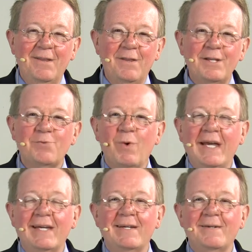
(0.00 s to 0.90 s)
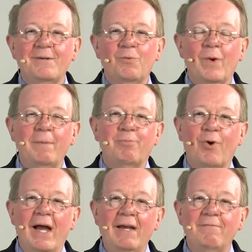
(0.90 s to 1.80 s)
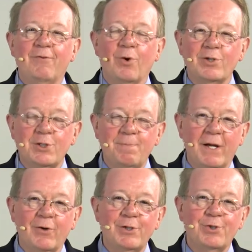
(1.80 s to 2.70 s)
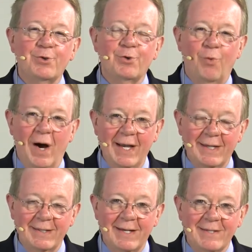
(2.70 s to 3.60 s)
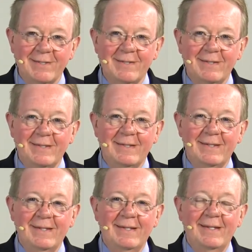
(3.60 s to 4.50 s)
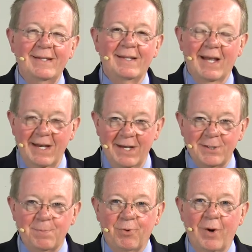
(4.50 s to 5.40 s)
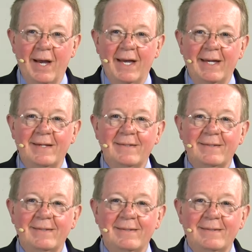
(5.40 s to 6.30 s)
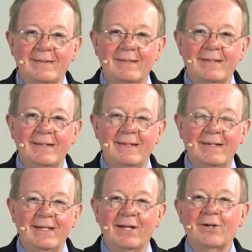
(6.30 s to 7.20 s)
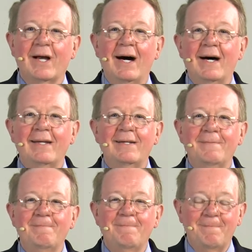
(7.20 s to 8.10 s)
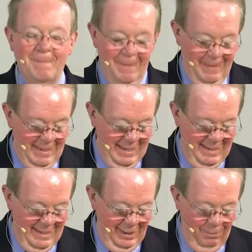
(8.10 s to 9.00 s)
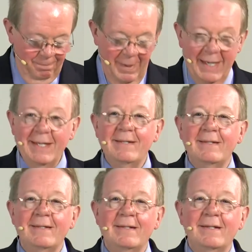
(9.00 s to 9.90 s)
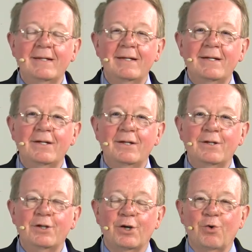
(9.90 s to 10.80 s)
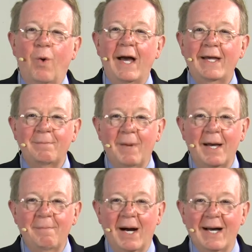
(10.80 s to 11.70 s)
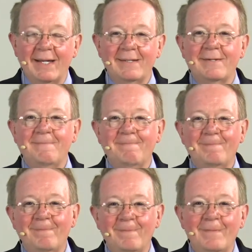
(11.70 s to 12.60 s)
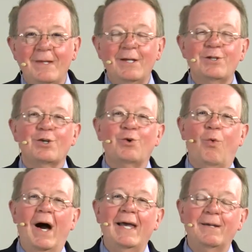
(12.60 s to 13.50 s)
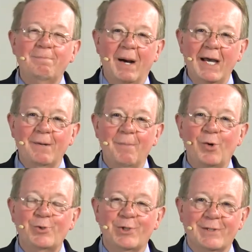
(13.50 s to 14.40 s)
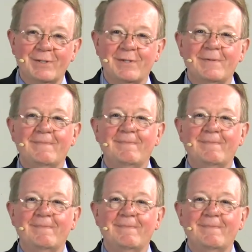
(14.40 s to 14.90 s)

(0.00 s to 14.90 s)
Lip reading: This week, we pray for spiritual quietness. Let us pray. Dear God, help me to quiet my mind, to quiet my emotions.